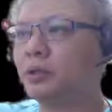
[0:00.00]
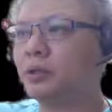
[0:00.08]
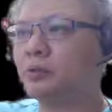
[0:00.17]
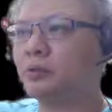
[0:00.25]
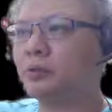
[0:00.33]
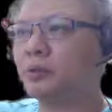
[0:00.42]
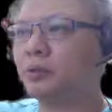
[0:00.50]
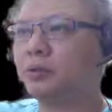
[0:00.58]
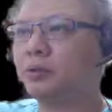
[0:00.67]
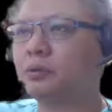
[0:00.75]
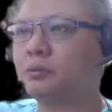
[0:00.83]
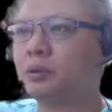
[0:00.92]

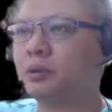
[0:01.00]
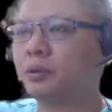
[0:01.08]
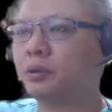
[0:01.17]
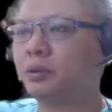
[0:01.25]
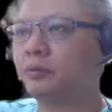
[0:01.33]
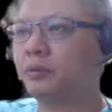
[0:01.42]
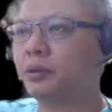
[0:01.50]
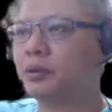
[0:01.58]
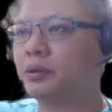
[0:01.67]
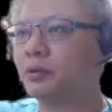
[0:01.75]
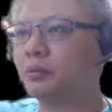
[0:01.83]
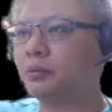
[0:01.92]
This would be not a very
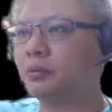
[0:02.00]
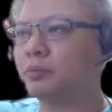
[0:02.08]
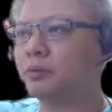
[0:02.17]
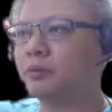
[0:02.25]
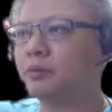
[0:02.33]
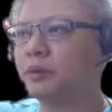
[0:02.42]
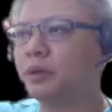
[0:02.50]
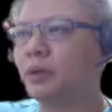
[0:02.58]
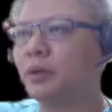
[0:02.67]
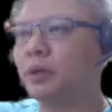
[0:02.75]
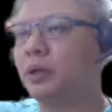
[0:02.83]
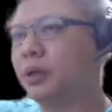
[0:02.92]
desirable move,
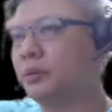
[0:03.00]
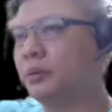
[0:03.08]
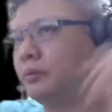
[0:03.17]
and